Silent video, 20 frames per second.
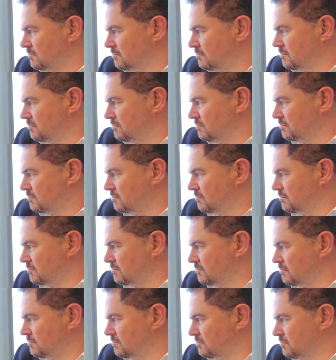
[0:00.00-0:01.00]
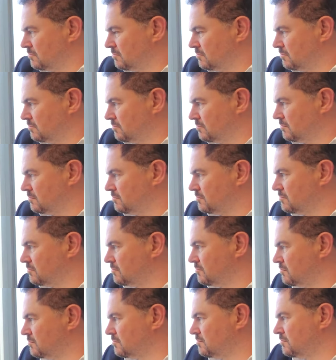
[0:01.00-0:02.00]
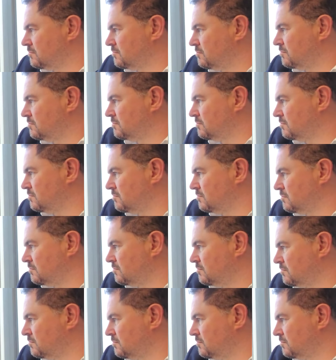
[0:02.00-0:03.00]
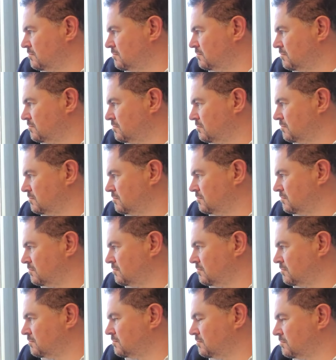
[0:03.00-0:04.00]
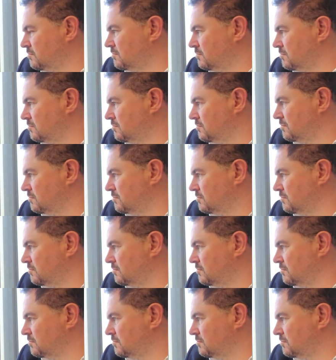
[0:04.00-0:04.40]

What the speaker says: No words are spoken by the person on screen.